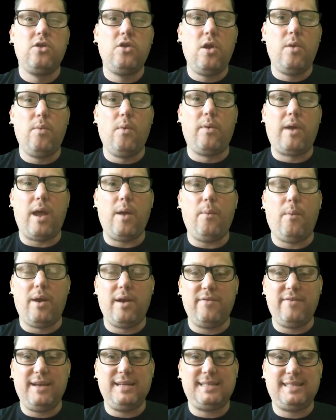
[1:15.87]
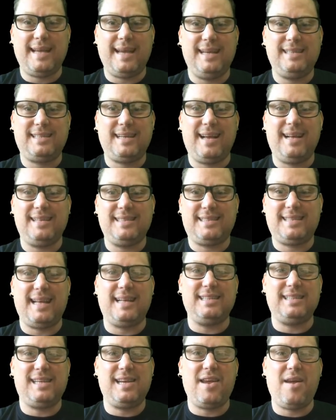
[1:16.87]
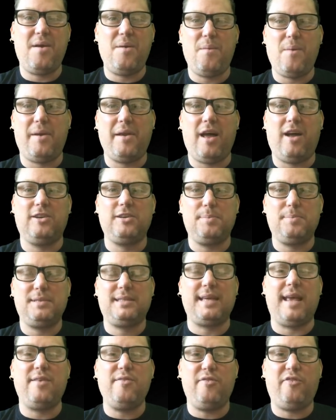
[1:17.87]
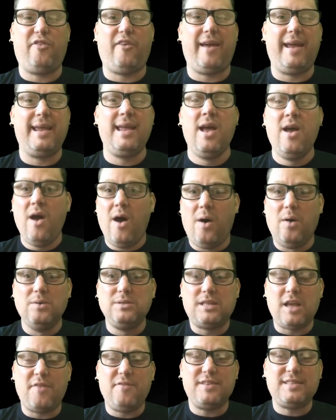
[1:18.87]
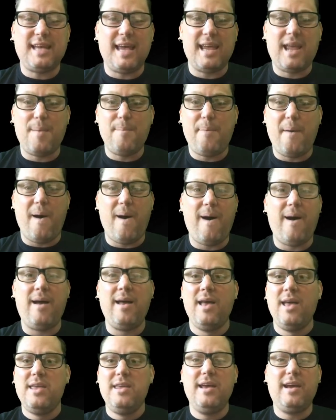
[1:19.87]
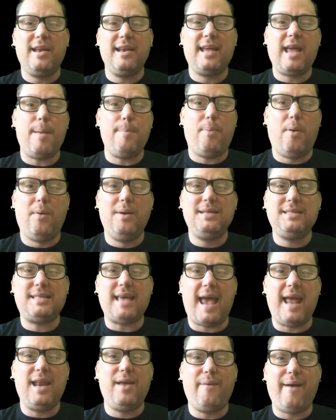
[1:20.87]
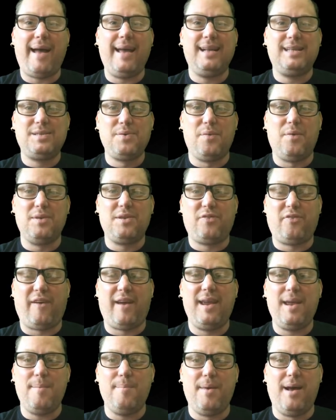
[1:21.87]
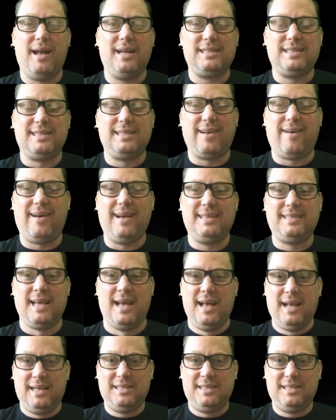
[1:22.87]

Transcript: you will get one of these t-shirts sent to you 100% free. Also, for taking part, you're going to get points anyway towards free merchandise.